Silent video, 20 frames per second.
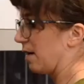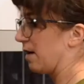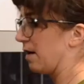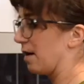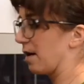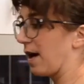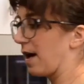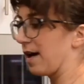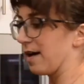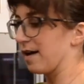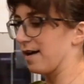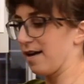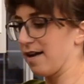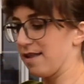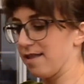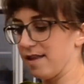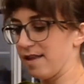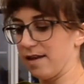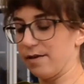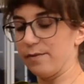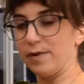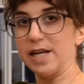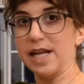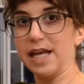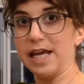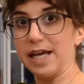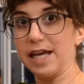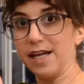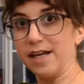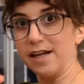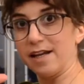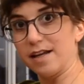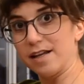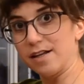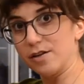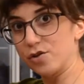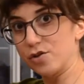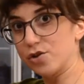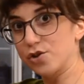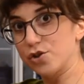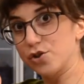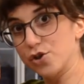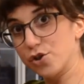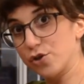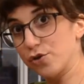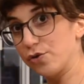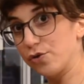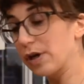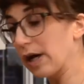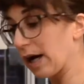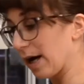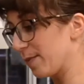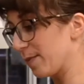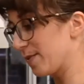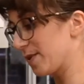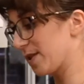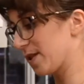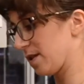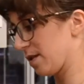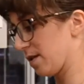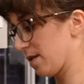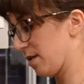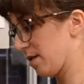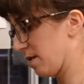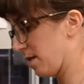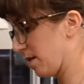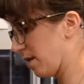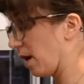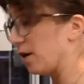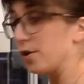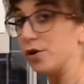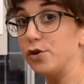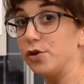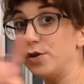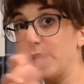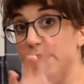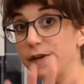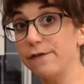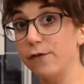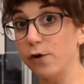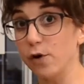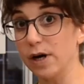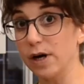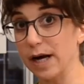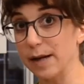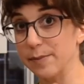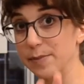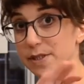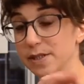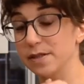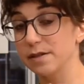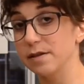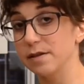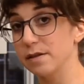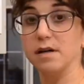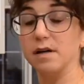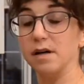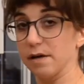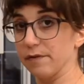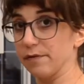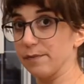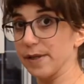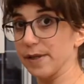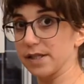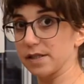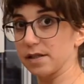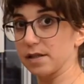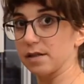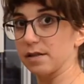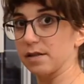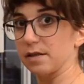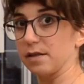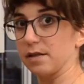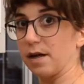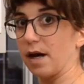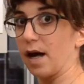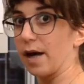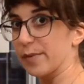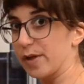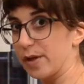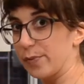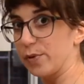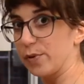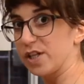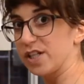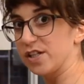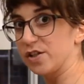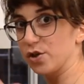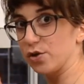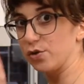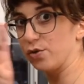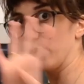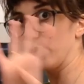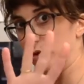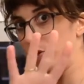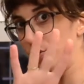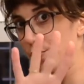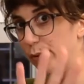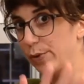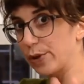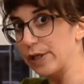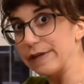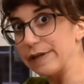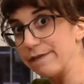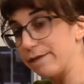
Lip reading: Okay, and then we need 2 cups. You need 4 cups of milk. I'm going to put in 2, you put in